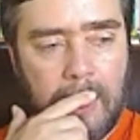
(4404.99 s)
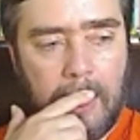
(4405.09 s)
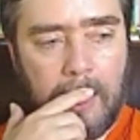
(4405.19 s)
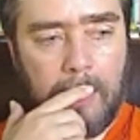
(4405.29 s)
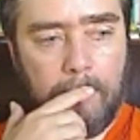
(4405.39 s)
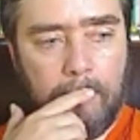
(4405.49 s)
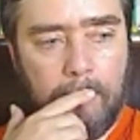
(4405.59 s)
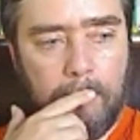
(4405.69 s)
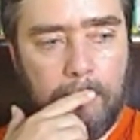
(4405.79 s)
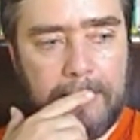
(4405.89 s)

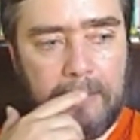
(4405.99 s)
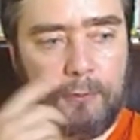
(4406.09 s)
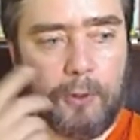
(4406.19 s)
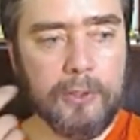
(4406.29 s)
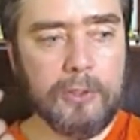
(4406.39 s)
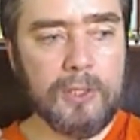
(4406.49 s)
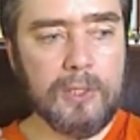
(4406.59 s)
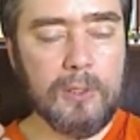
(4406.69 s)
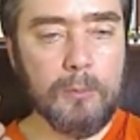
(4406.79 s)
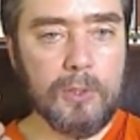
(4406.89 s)
But then for other
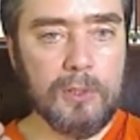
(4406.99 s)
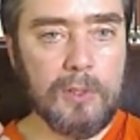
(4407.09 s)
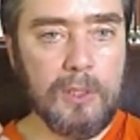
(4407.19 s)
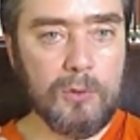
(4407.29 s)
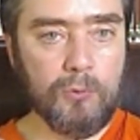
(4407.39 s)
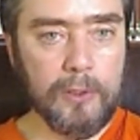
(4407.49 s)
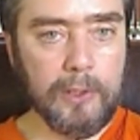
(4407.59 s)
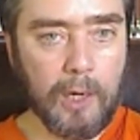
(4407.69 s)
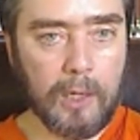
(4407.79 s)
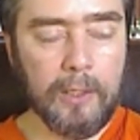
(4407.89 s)
systems, it's really
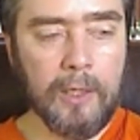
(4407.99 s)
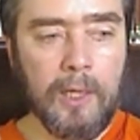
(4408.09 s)
hard.